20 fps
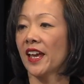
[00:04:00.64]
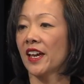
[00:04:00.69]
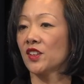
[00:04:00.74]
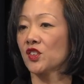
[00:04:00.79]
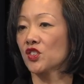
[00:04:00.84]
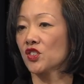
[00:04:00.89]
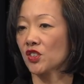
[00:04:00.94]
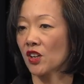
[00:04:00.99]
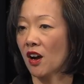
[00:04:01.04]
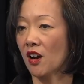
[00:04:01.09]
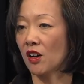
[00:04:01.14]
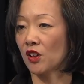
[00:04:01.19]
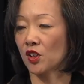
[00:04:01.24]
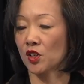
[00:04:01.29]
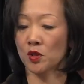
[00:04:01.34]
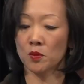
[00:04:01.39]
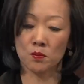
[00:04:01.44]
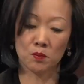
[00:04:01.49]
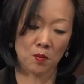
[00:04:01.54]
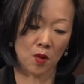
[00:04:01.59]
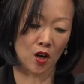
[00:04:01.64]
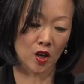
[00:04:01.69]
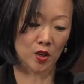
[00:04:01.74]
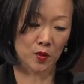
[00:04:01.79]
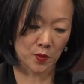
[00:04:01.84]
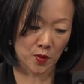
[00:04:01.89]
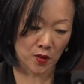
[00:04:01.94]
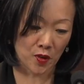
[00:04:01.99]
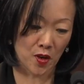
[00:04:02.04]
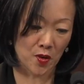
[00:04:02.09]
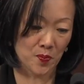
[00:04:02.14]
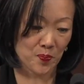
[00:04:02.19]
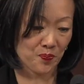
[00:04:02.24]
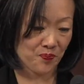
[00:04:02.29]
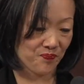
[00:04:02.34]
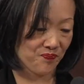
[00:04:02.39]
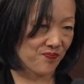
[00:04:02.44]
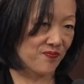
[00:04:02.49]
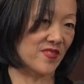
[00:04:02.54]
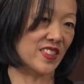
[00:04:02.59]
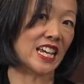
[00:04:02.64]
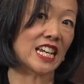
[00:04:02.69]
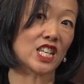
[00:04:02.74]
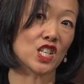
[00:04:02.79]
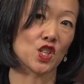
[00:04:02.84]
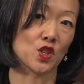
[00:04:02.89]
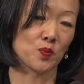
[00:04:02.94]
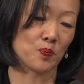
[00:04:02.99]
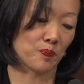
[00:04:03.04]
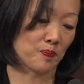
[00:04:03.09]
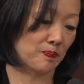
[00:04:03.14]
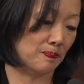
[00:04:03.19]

and scholar, Mark Muro. Thank you.